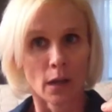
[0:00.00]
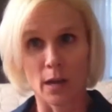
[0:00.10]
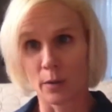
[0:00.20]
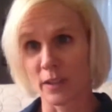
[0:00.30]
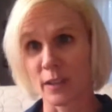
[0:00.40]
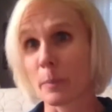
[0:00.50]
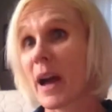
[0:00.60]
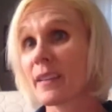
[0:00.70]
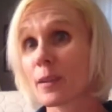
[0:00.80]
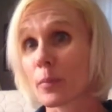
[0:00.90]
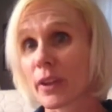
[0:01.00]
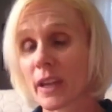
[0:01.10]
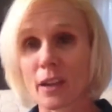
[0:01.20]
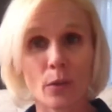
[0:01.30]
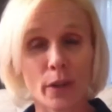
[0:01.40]
how is this
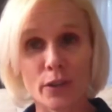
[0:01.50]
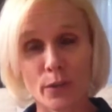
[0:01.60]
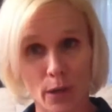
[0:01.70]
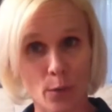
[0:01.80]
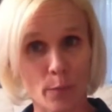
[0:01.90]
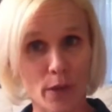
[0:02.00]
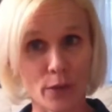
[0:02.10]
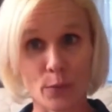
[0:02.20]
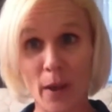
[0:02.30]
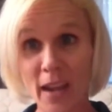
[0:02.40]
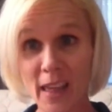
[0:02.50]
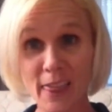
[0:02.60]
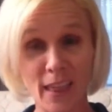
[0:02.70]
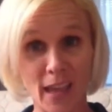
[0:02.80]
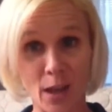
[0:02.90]
possibly going to help me do
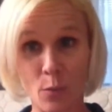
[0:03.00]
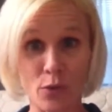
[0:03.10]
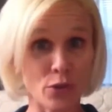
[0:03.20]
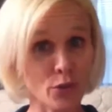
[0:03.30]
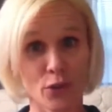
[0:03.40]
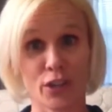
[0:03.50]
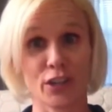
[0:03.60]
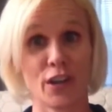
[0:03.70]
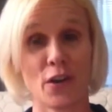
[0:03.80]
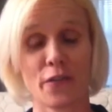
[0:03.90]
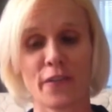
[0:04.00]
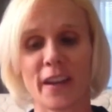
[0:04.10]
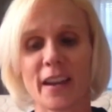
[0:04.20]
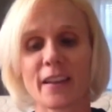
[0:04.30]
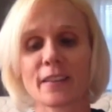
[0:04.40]
anything with nutrition or
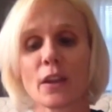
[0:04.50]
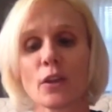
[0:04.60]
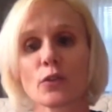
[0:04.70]
fitness?